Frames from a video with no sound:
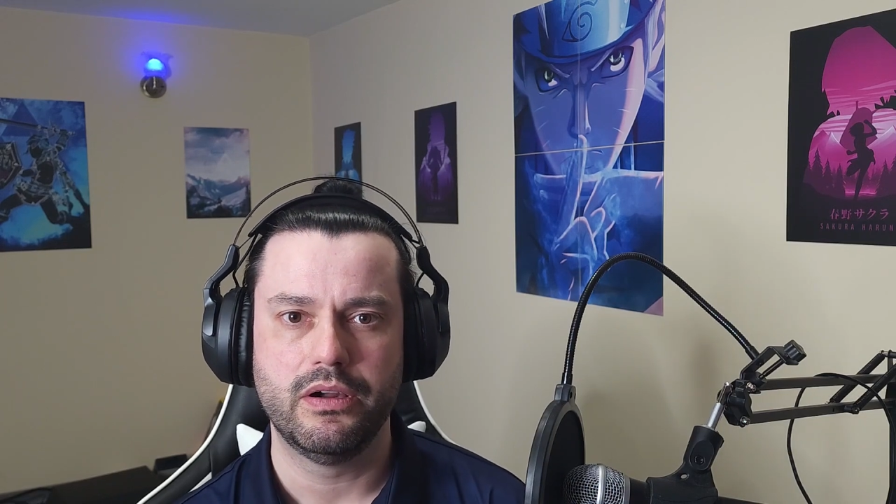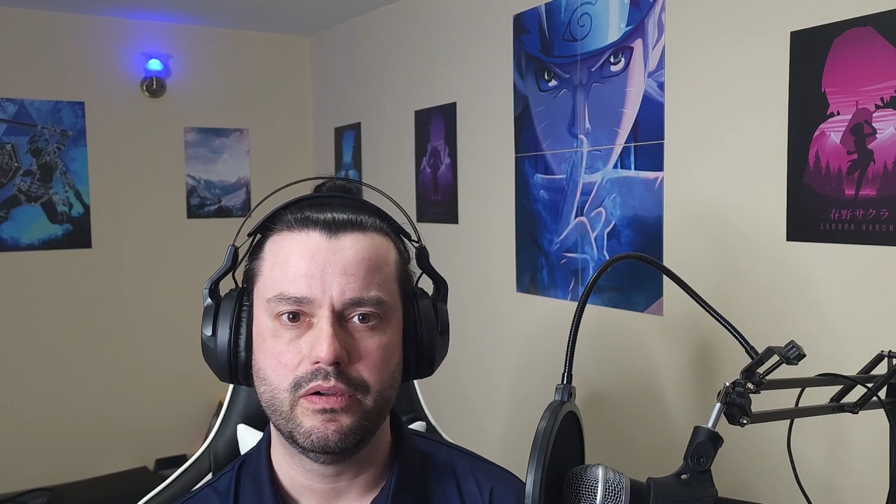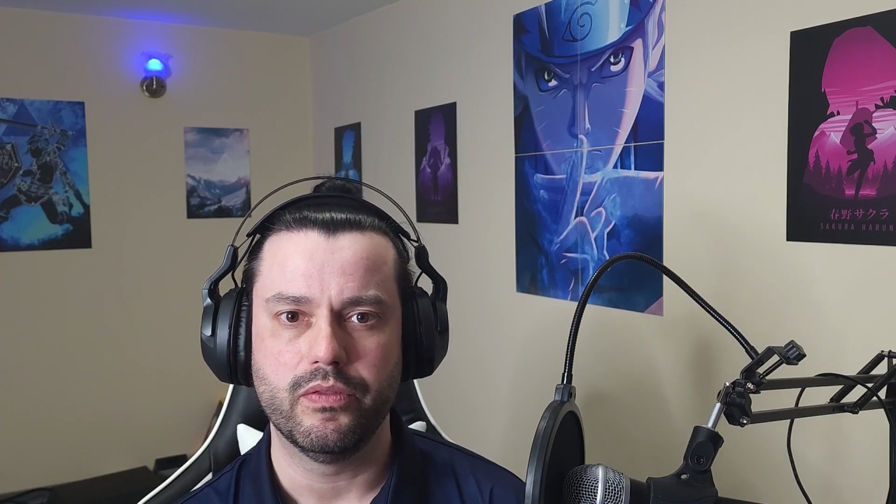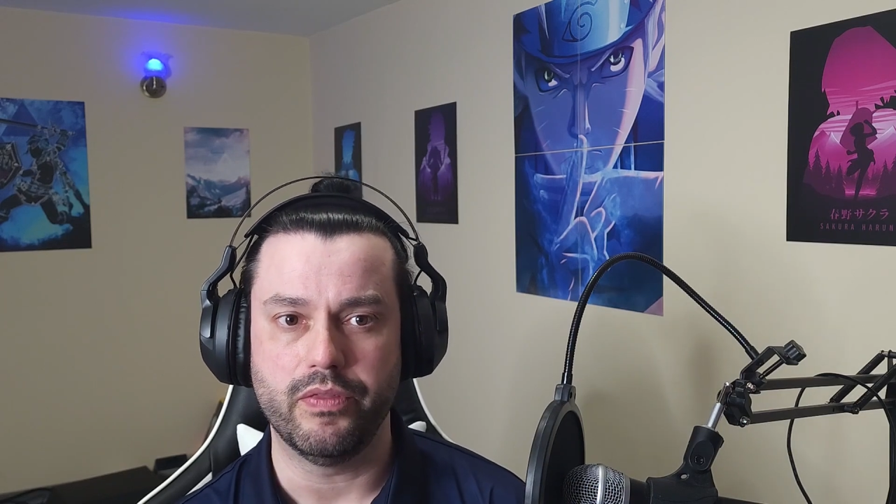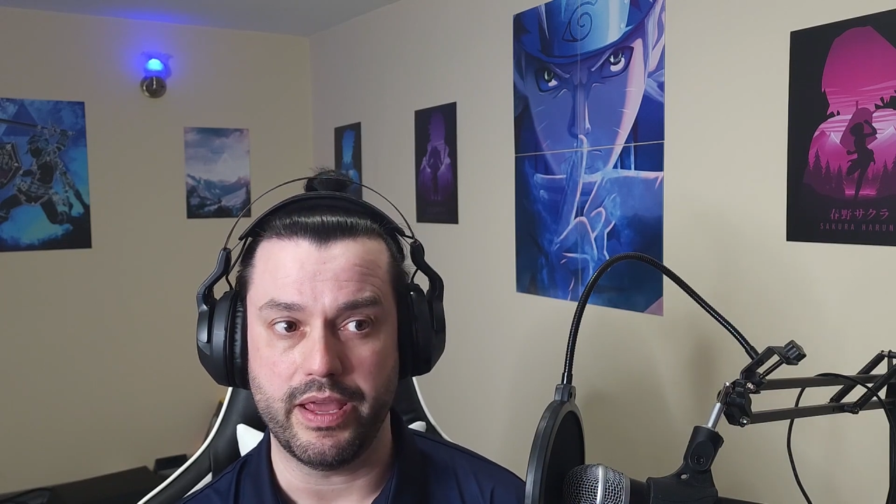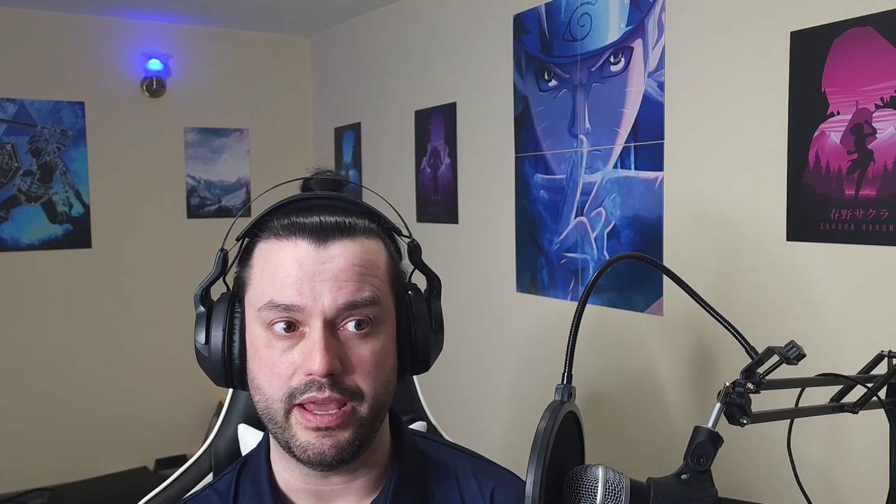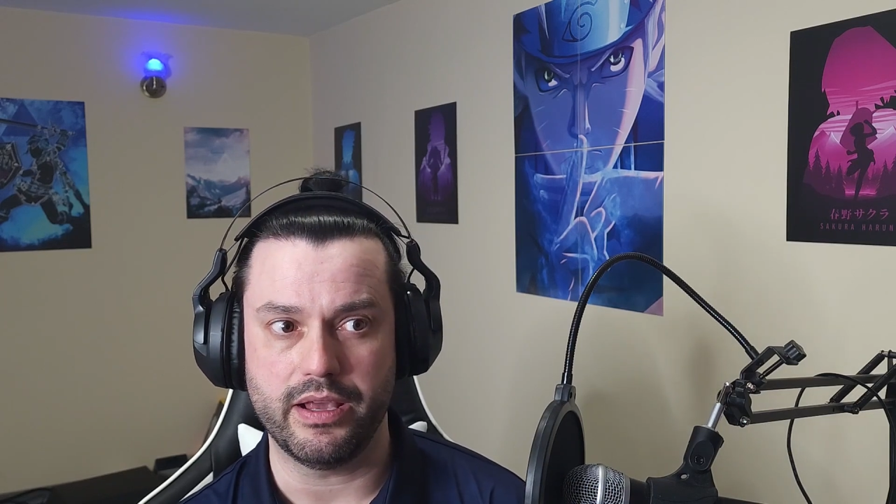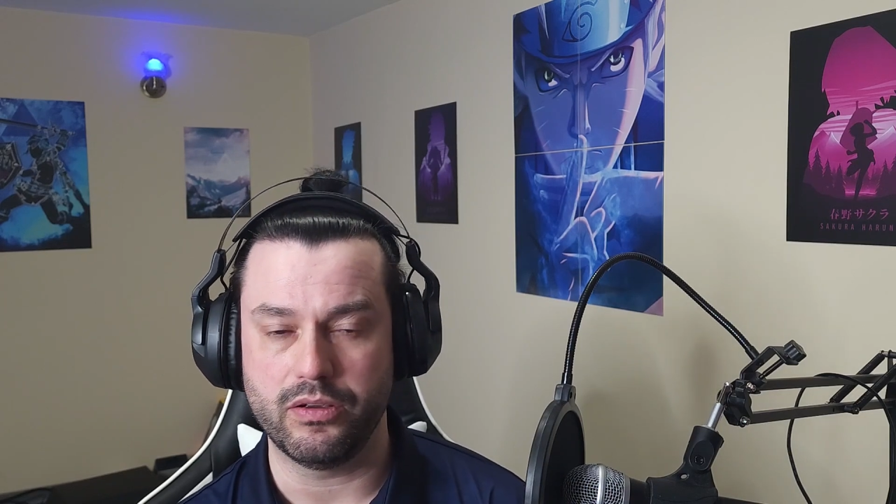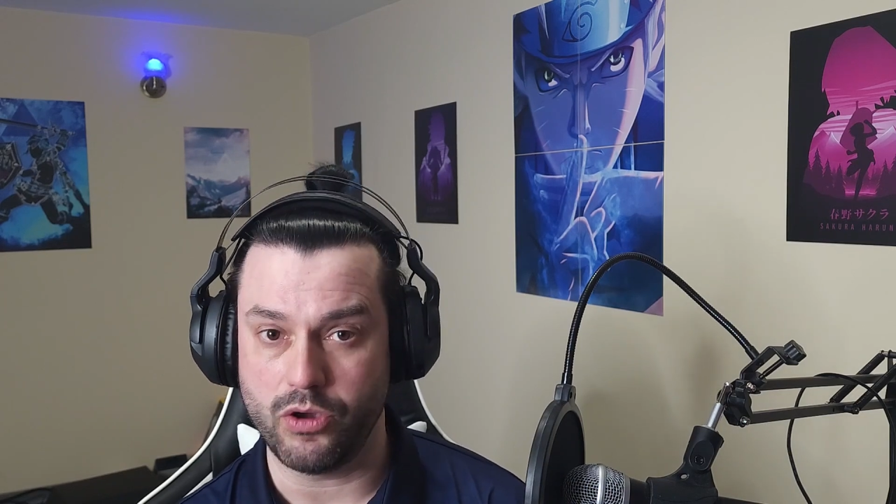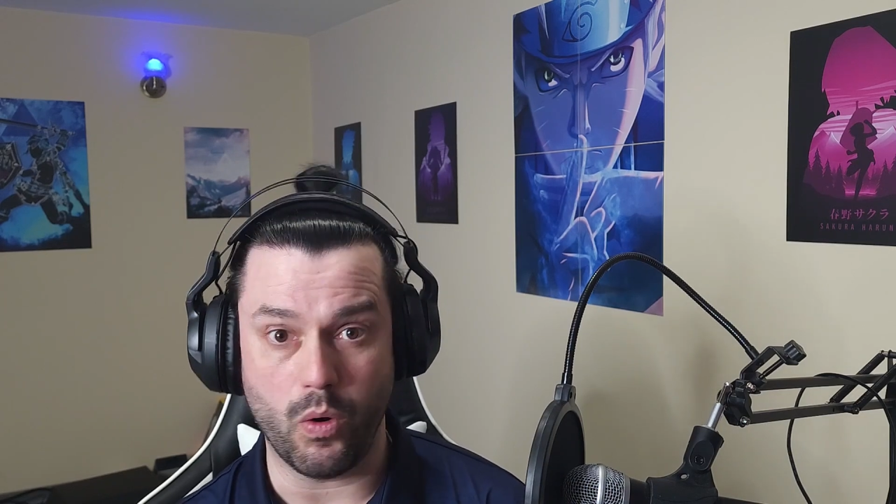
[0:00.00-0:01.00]

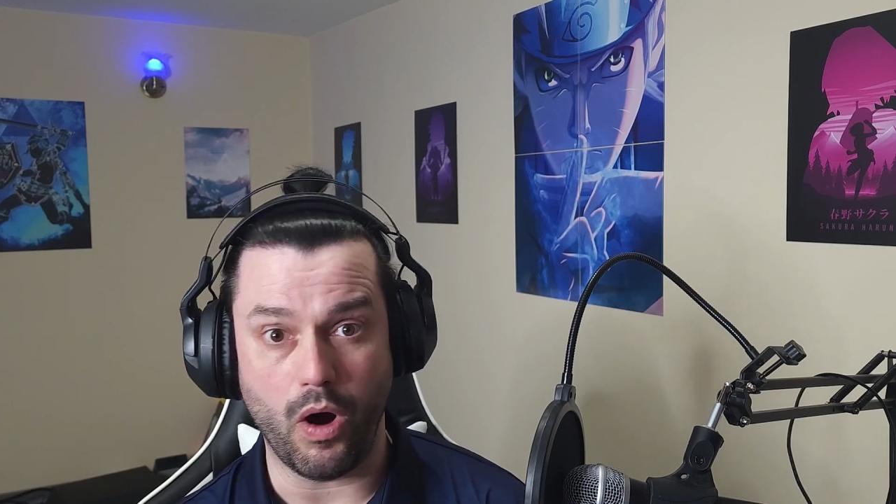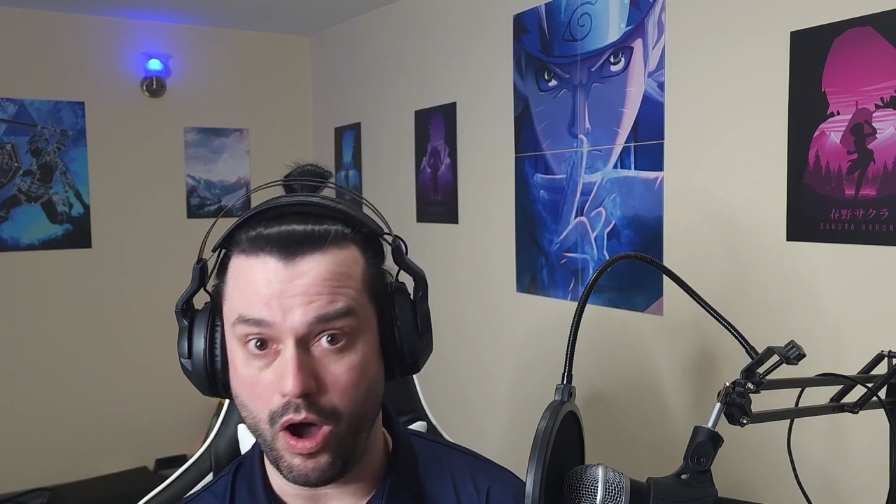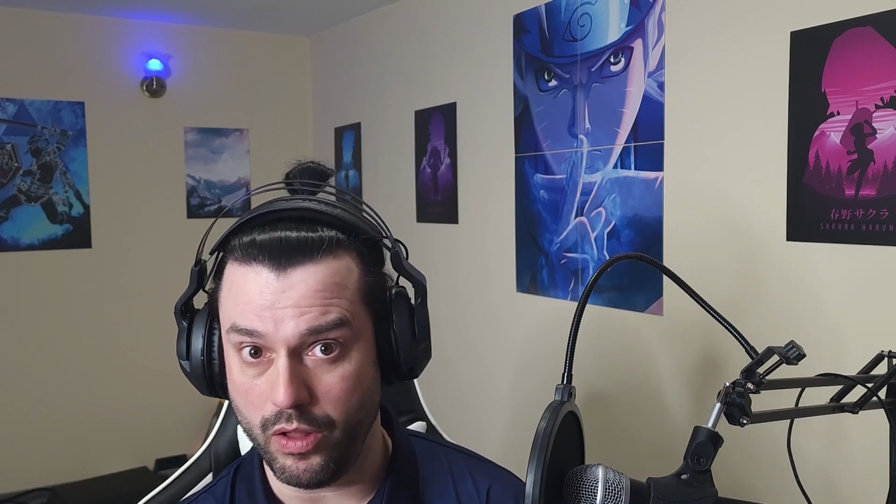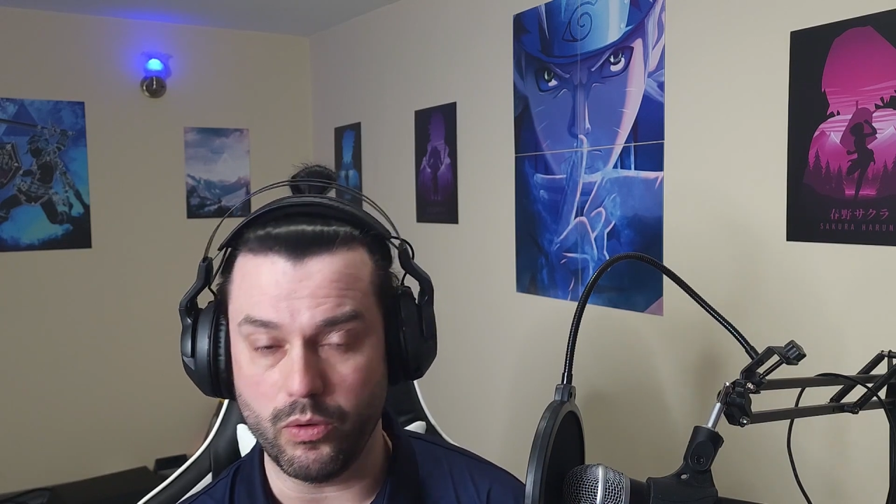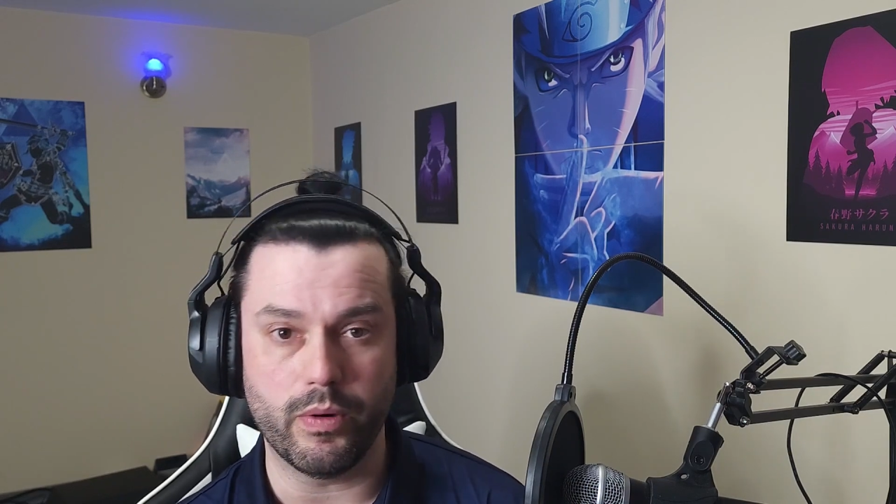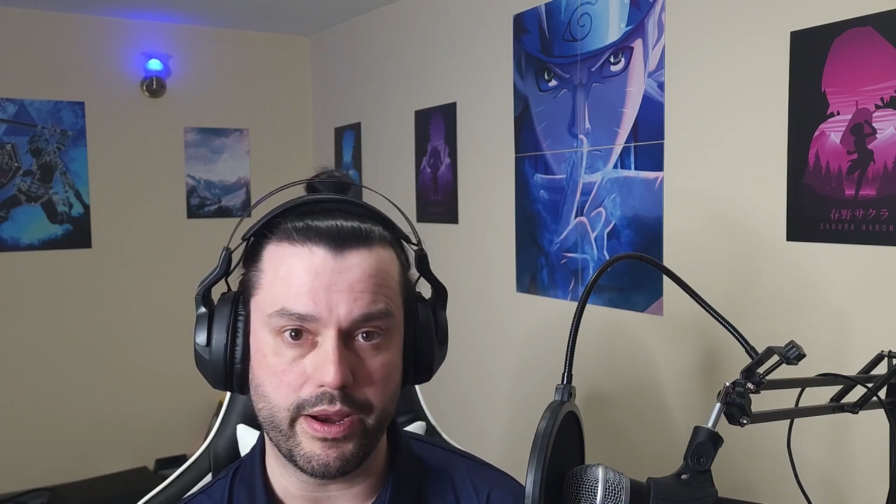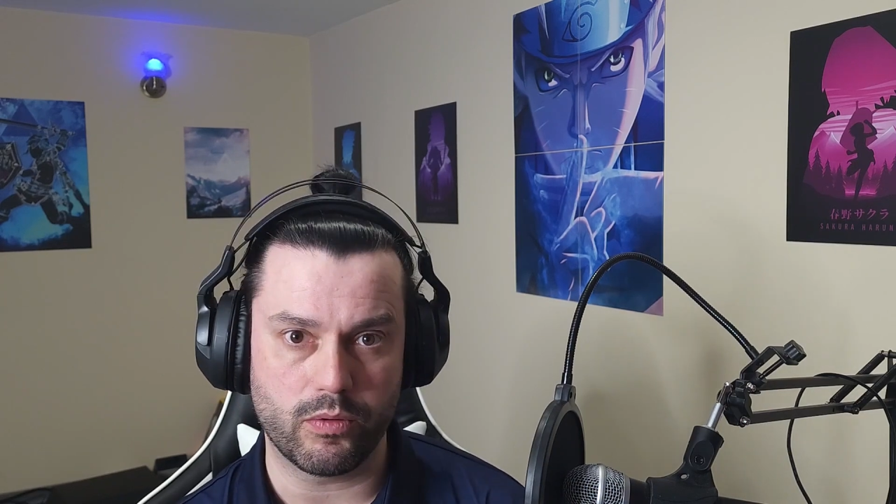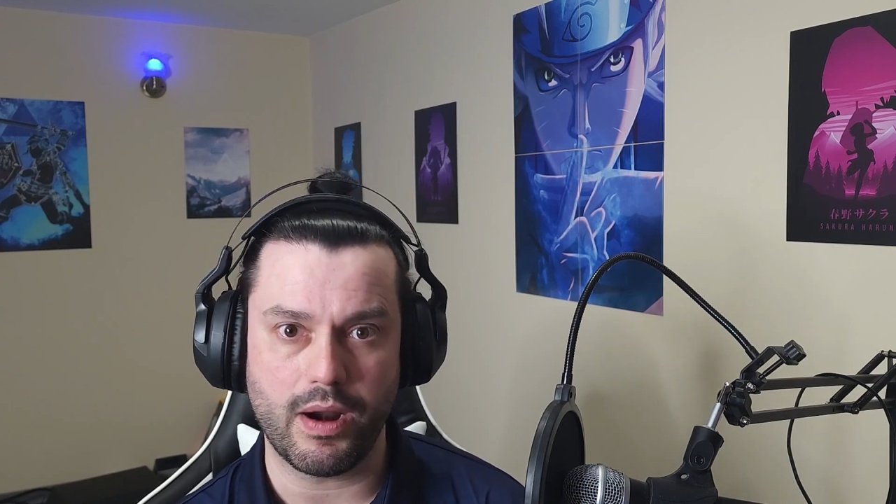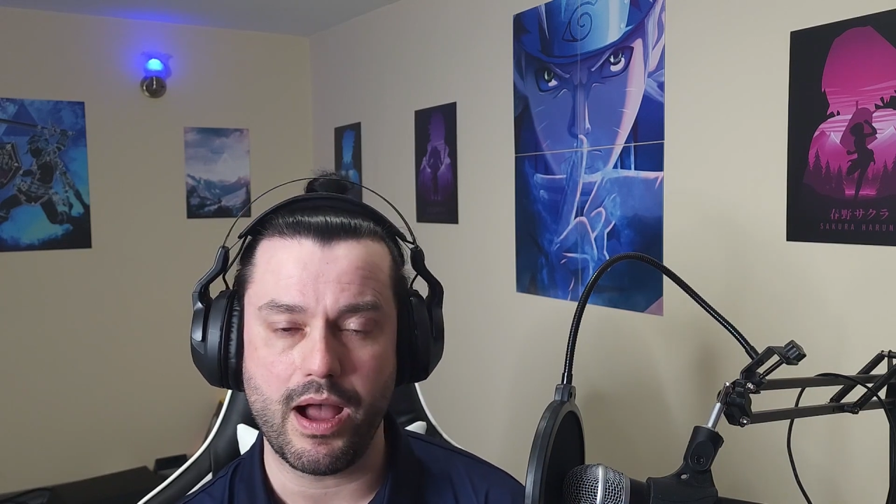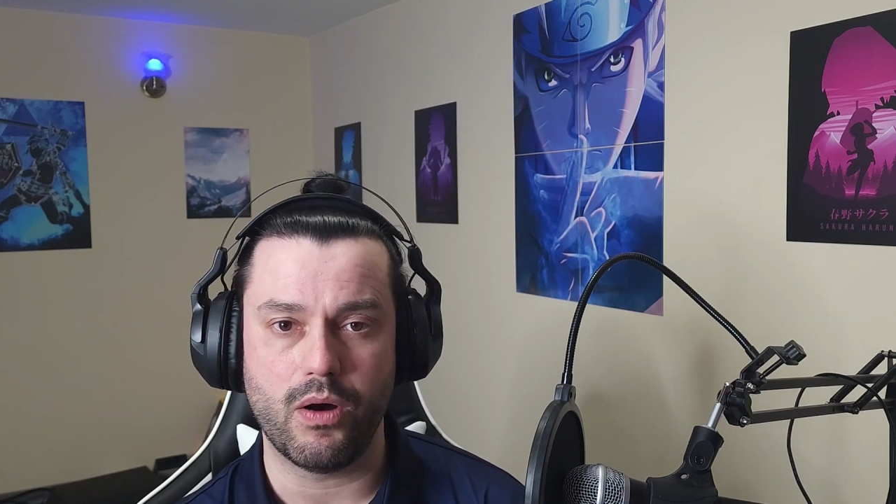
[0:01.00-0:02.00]
they go all the way
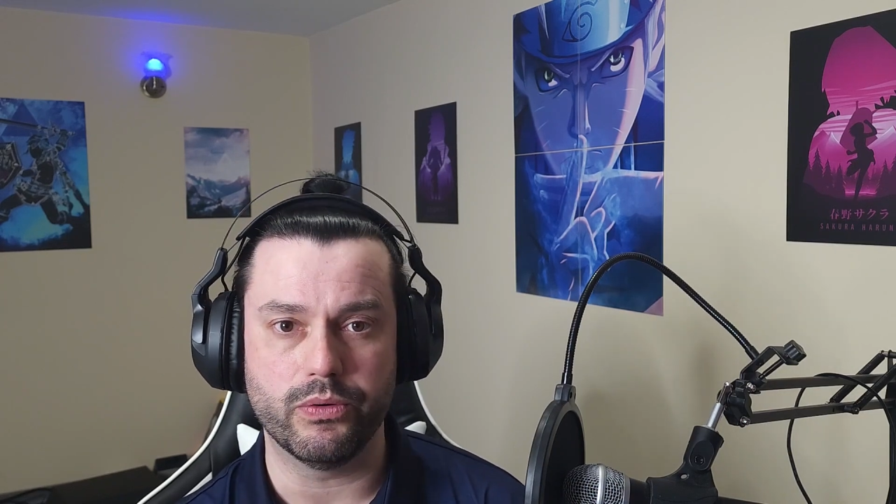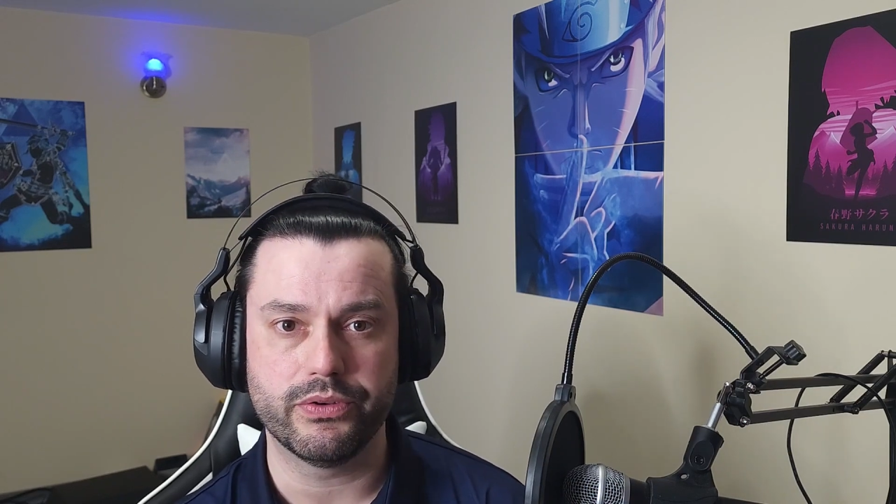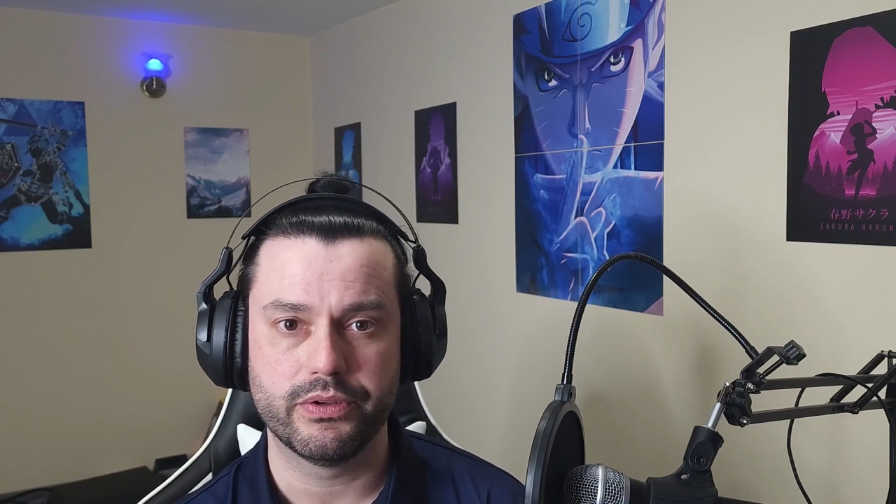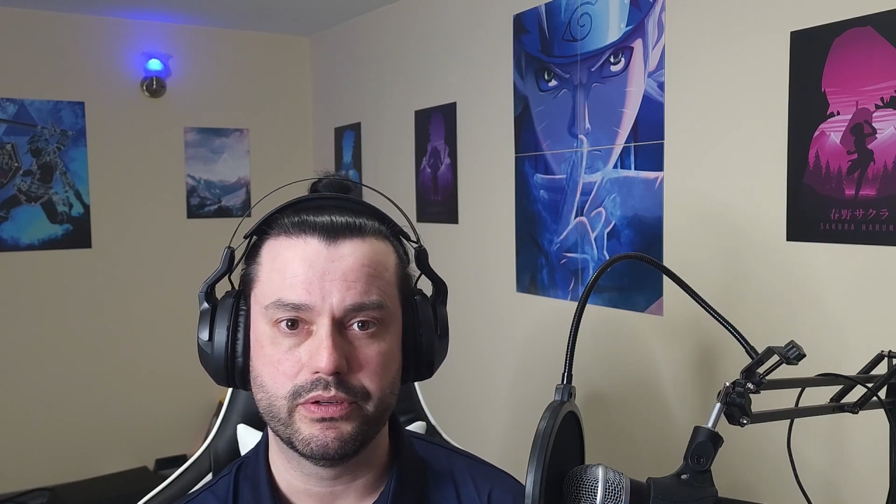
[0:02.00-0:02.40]
around.